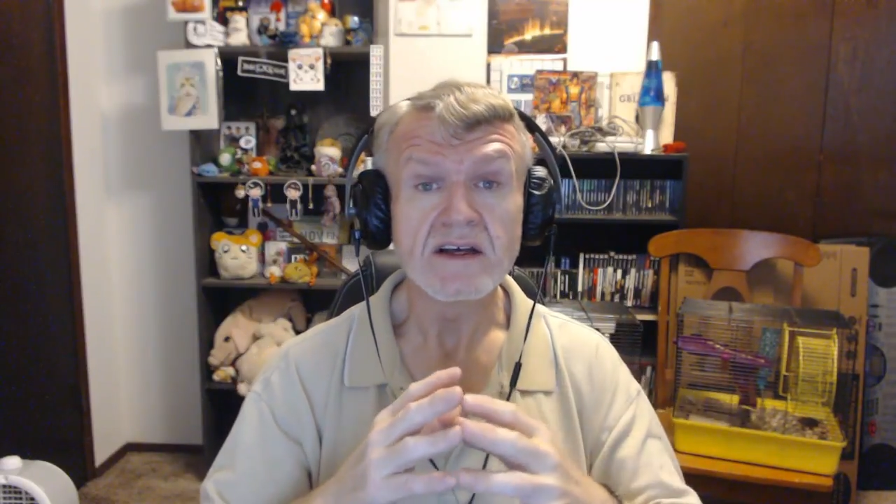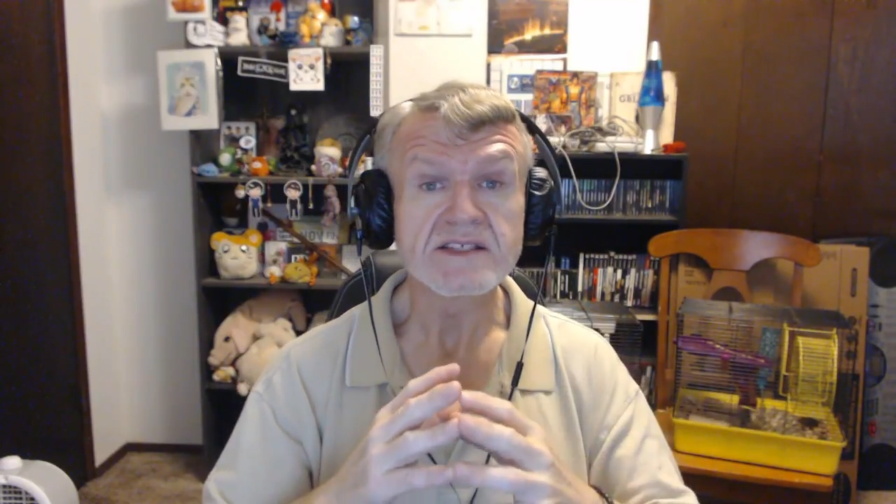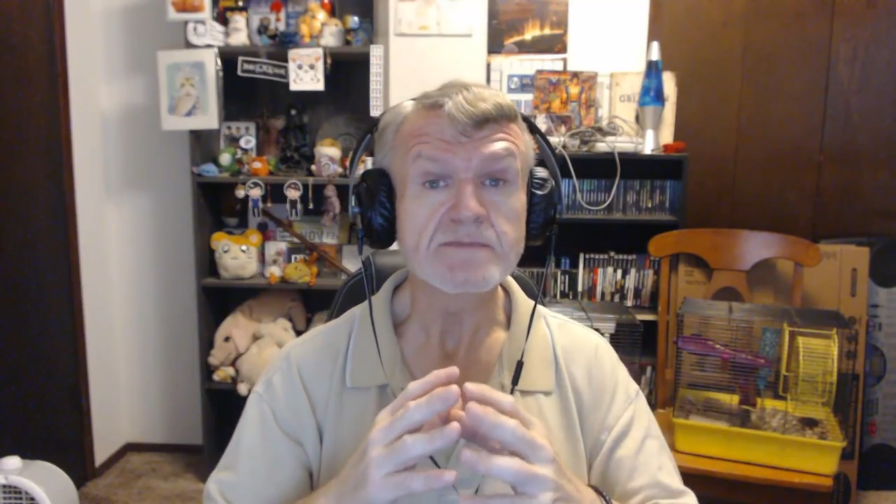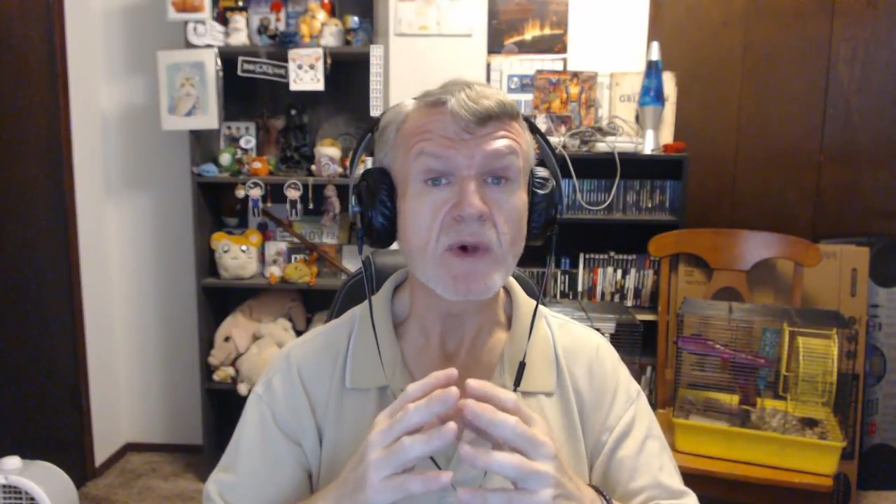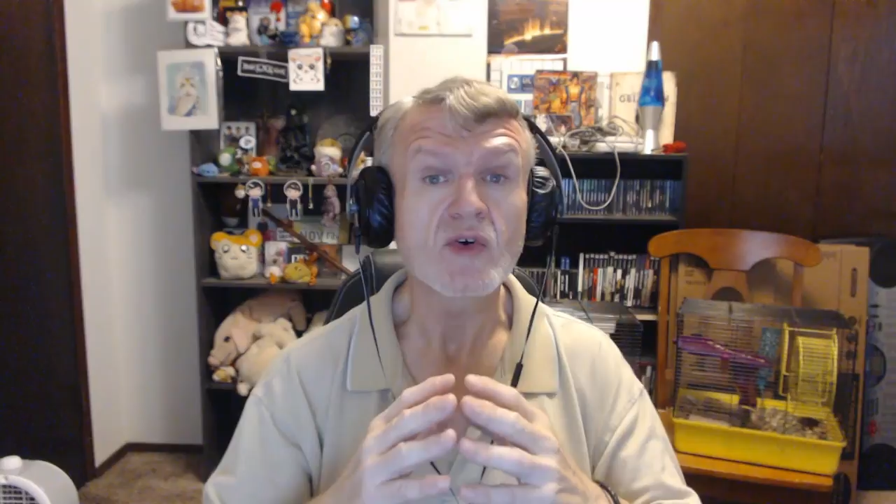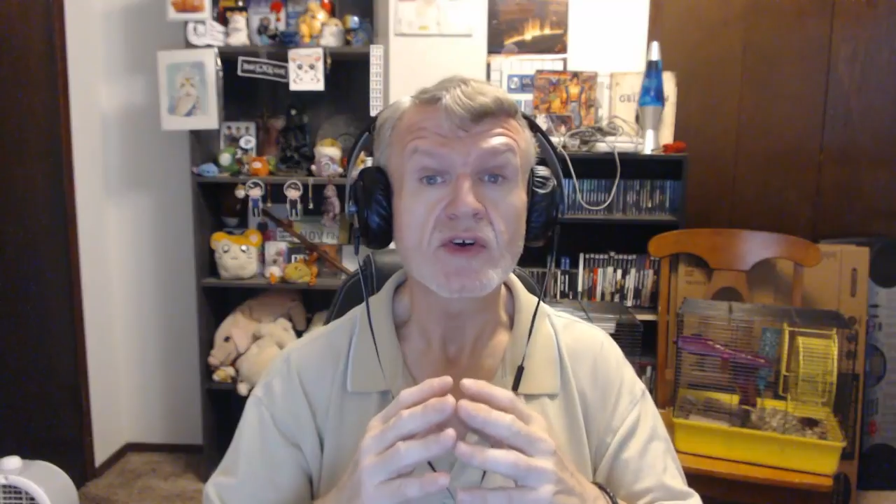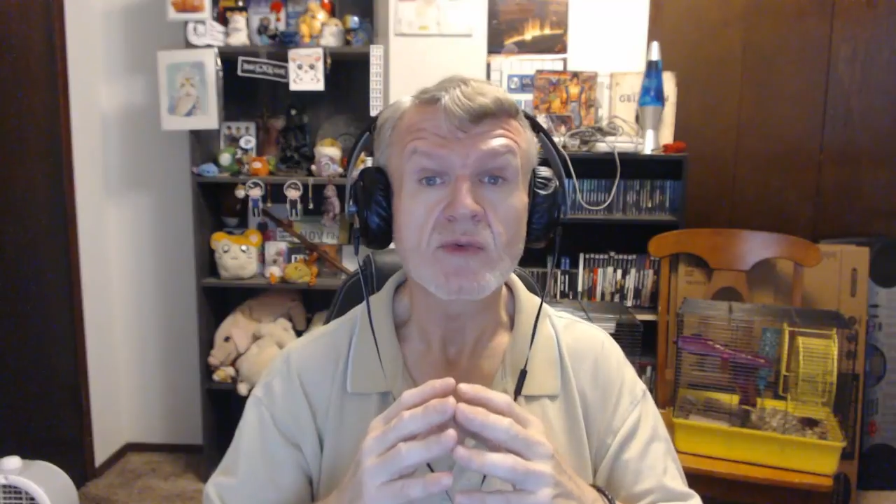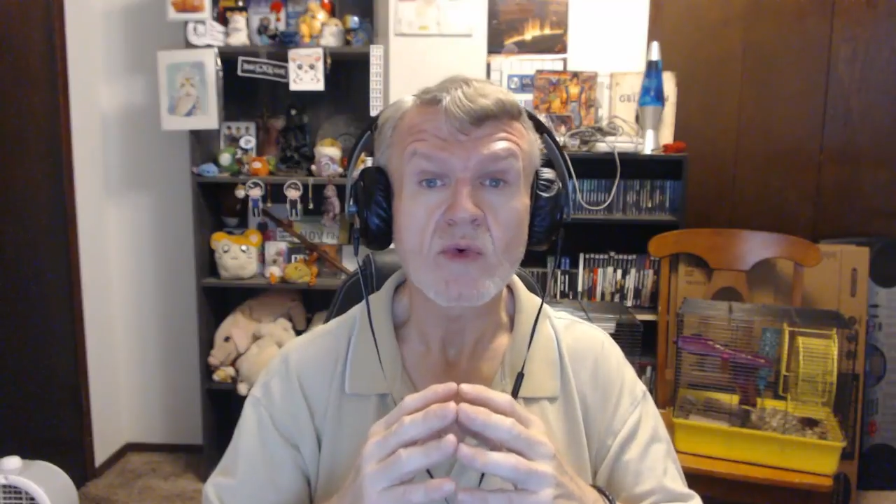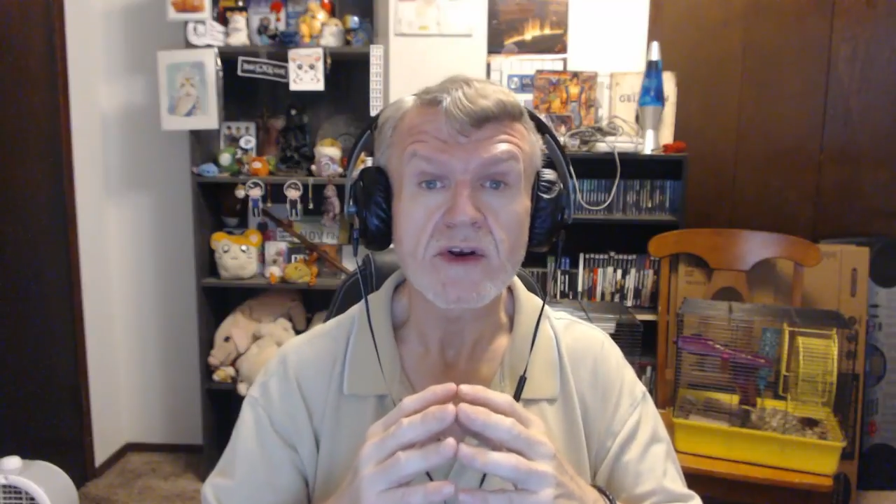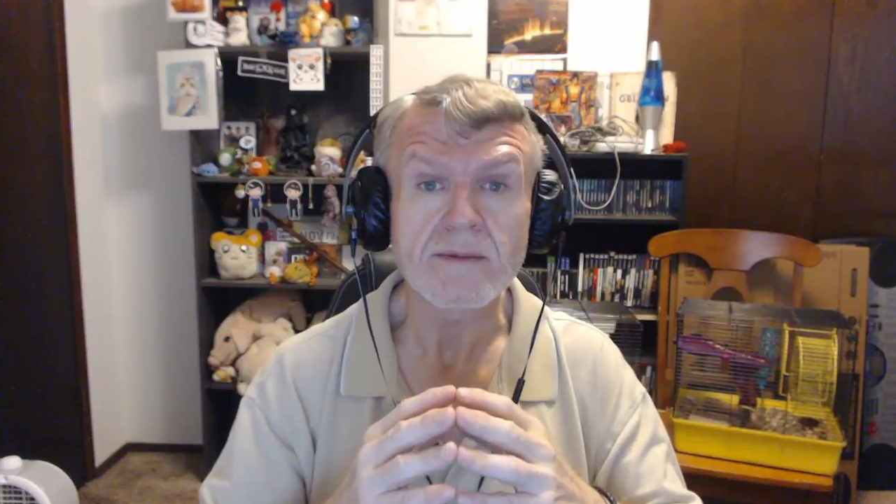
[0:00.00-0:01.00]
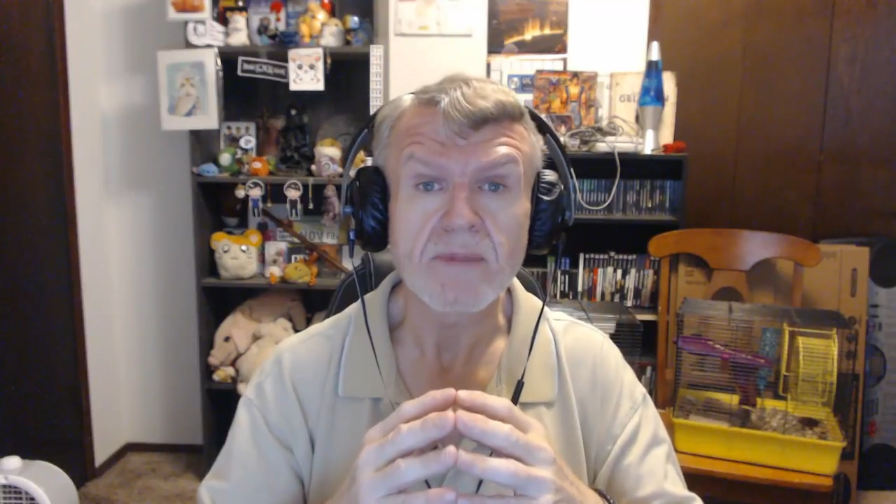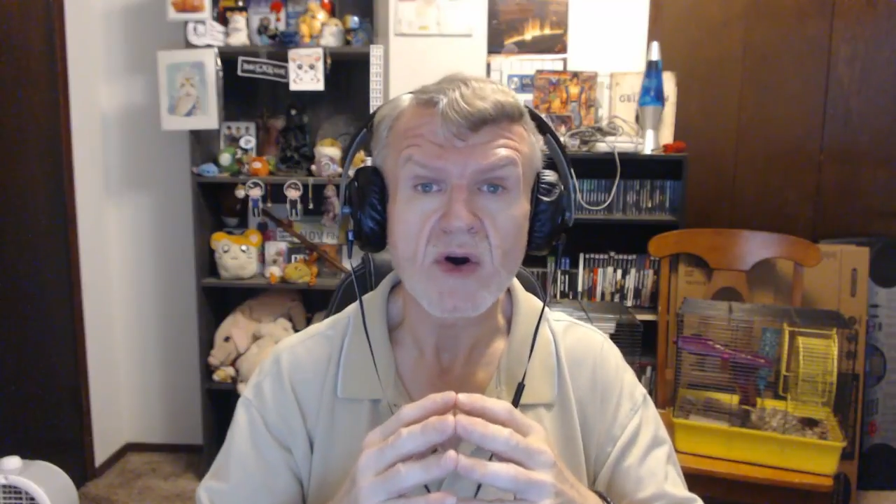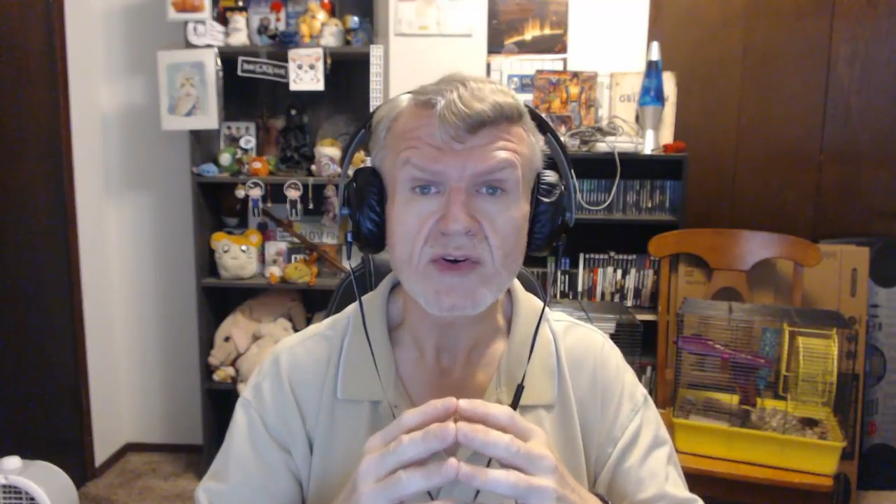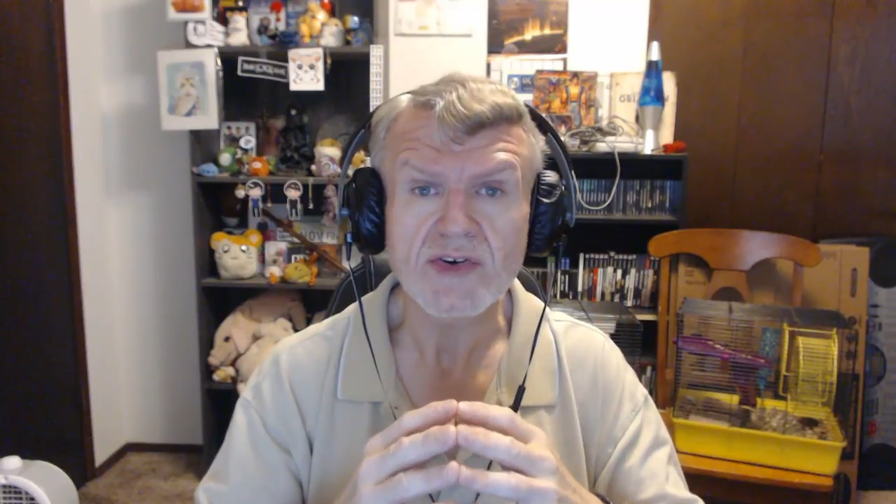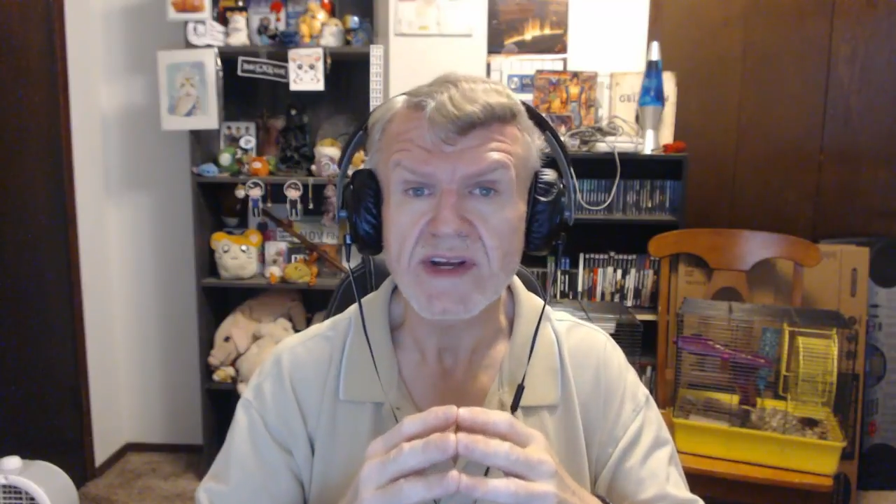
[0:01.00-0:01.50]
spoken word
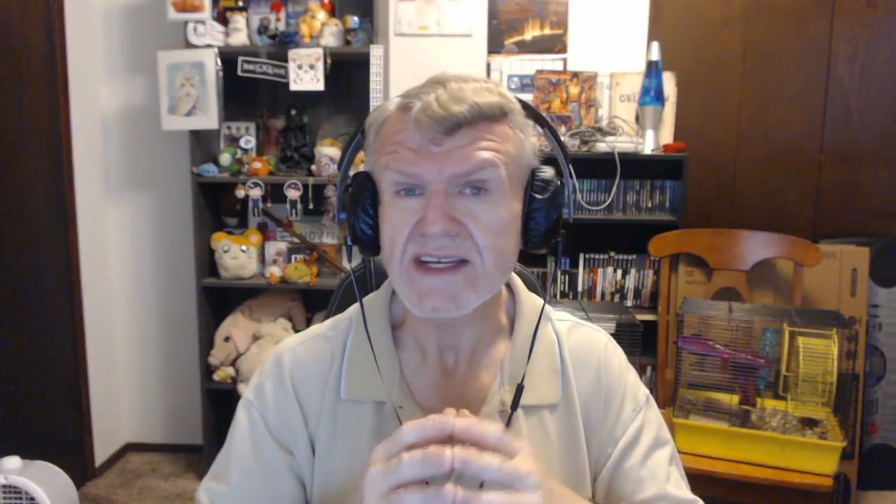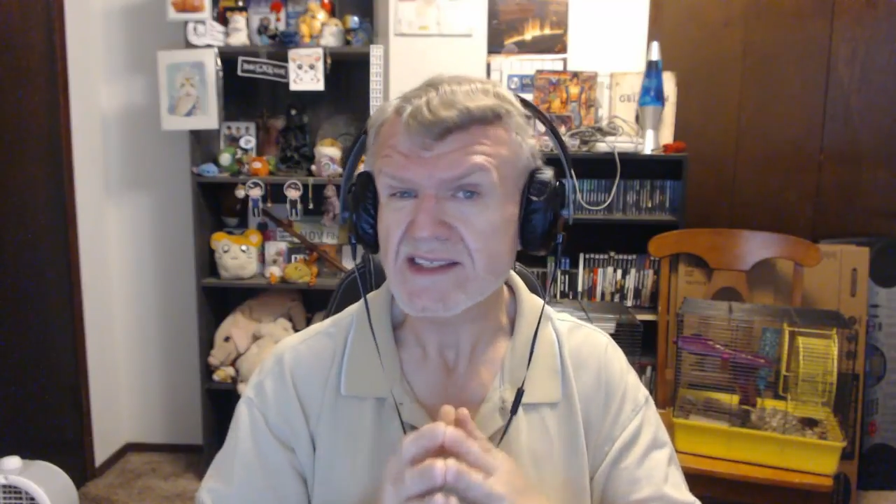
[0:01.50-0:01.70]
poetry,